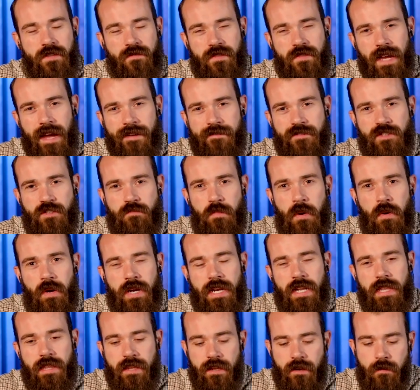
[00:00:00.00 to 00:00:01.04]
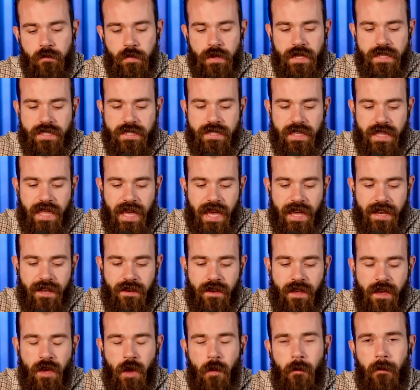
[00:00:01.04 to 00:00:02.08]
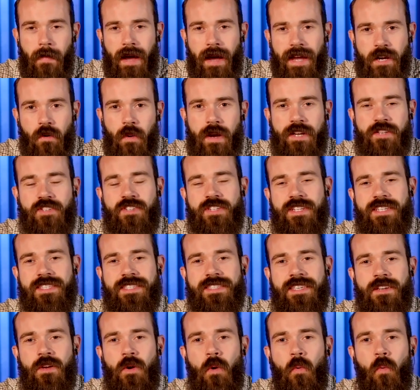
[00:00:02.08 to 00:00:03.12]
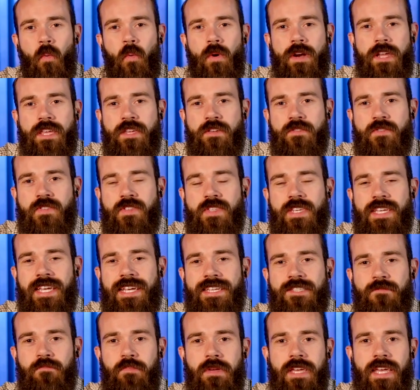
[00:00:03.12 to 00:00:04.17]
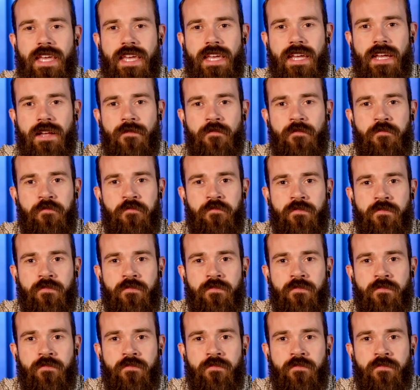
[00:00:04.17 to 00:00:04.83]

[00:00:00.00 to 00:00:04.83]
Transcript: You've kind of spoken a little bit to that. And my question is, what do you see as being